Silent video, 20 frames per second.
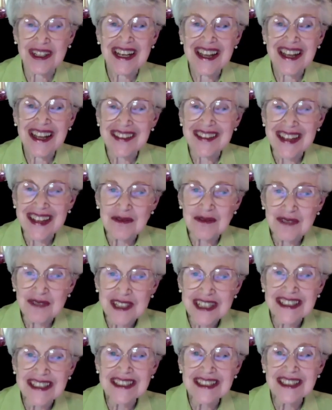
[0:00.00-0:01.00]
they
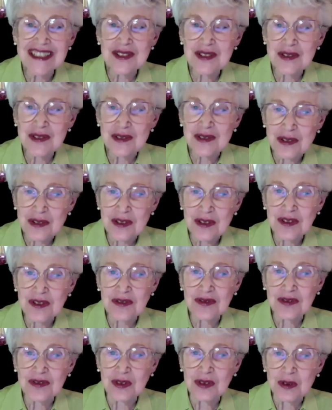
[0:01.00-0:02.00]
really deserve
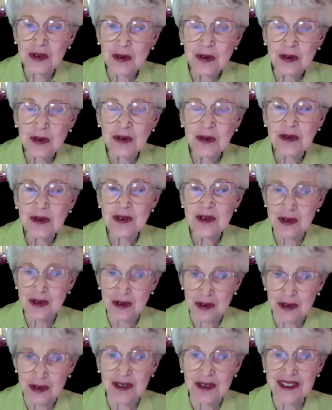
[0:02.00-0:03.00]
new
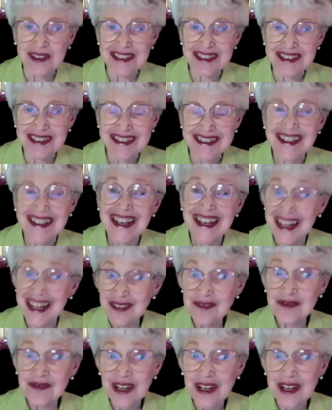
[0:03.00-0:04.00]
stories. And
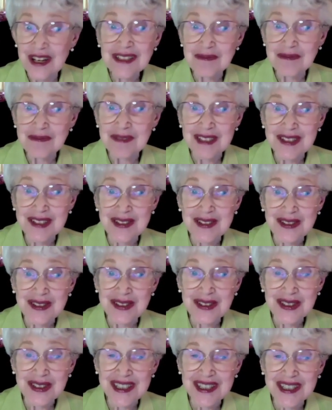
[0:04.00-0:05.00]

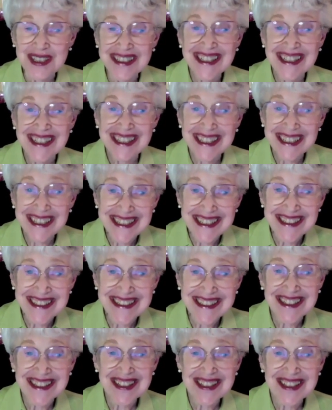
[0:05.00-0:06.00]
Fogbusters is
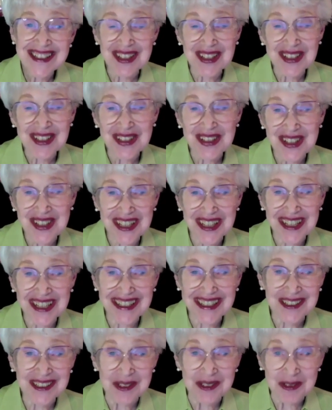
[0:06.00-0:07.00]
such a
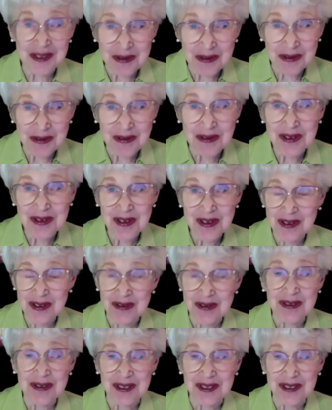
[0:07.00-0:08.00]
new
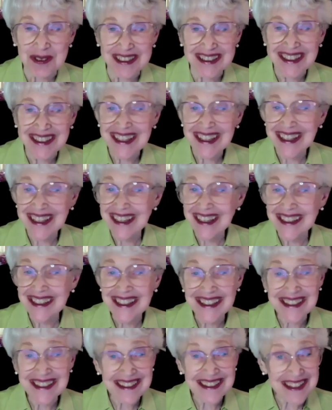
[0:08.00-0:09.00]
story, and I
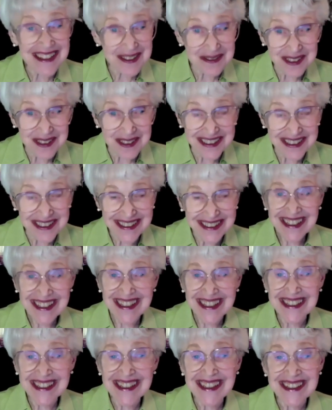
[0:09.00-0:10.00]
love it.
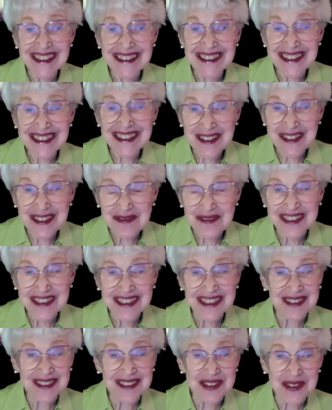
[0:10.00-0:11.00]
And I love the
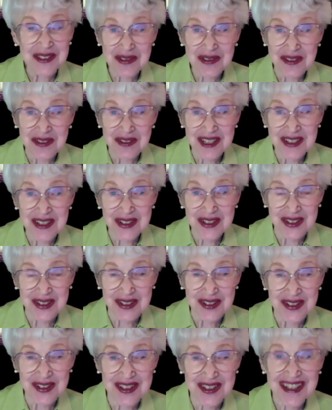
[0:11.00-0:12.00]

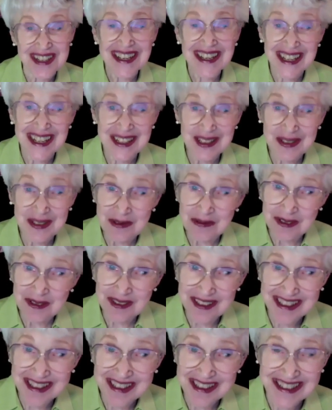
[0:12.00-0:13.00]
illustrations, as you will
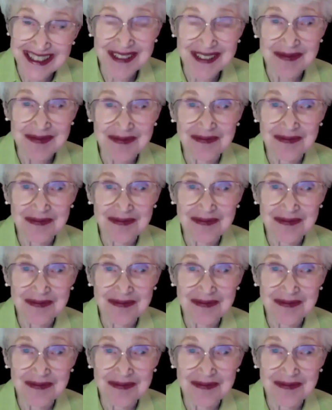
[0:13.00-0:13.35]
see.